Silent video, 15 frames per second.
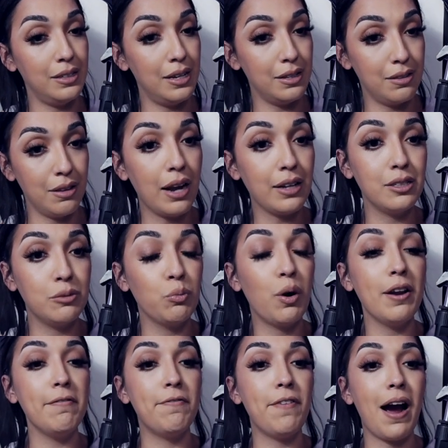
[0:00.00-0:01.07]
That's
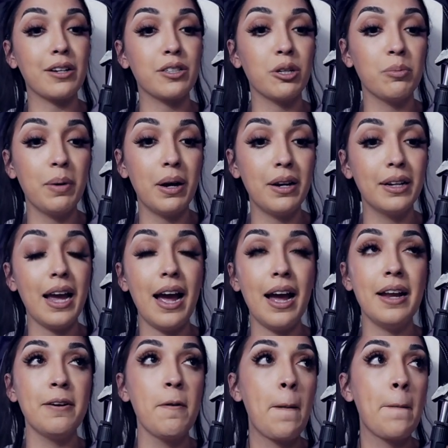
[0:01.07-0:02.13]
one factor. But
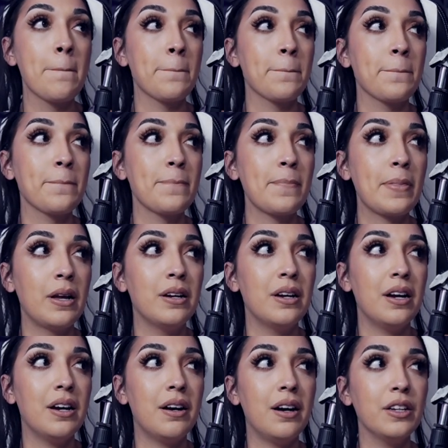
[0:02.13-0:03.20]
again,
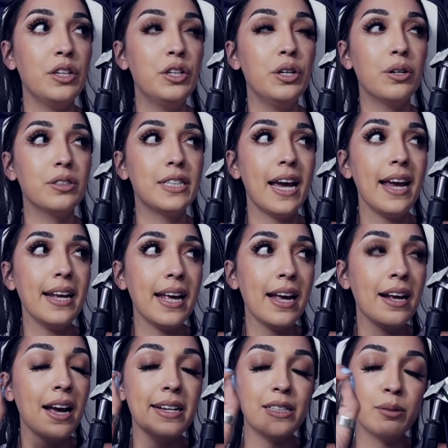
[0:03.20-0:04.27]
you're
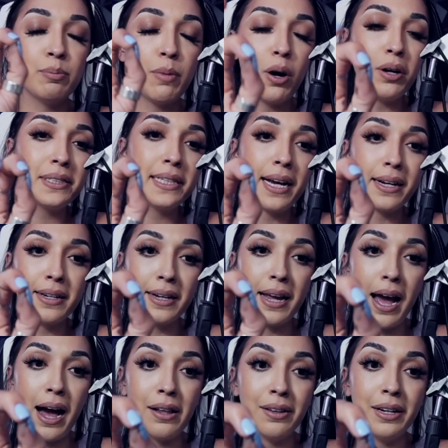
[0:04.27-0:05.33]
taking a small
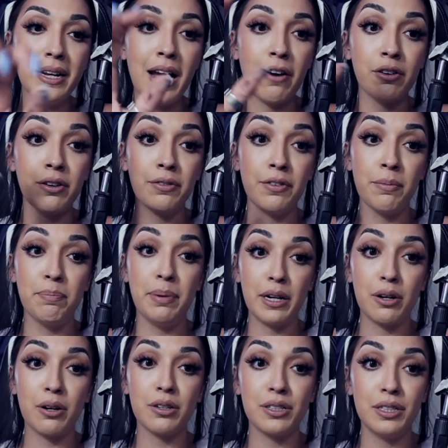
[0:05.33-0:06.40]
technicality out of a
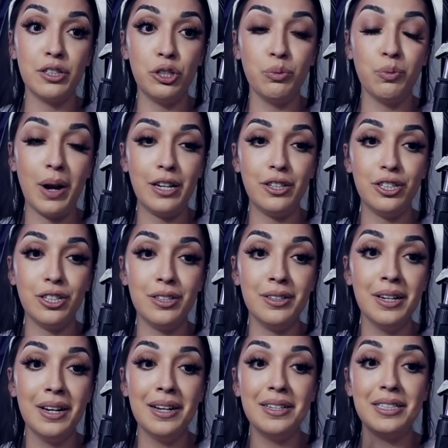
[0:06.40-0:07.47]
bigger
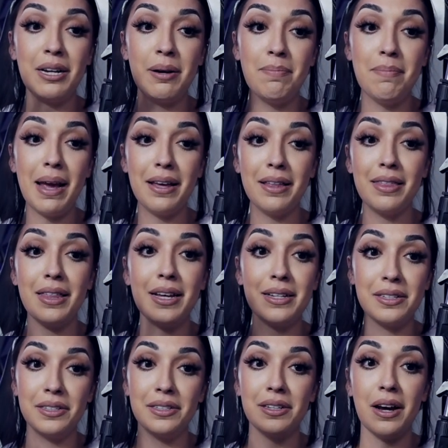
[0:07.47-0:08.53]
situation to make
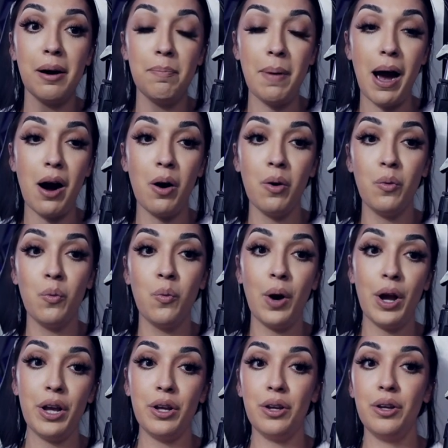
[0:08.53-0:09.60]
this about
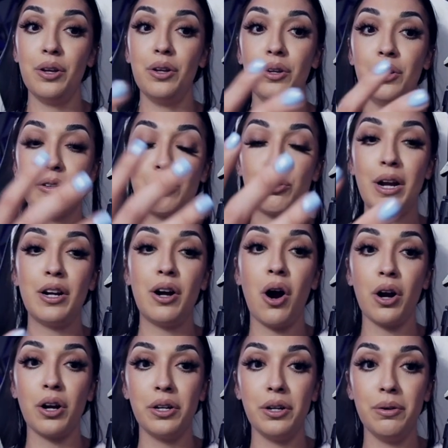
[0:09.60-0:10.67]
what you're trying to
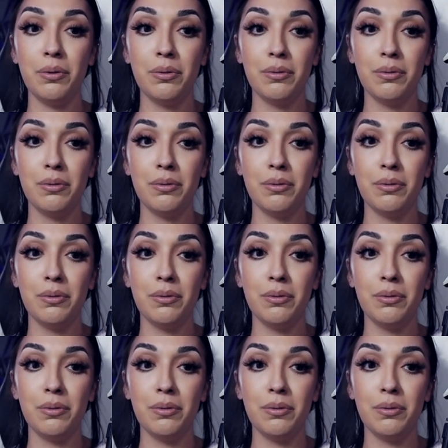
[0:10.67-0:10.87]
argue.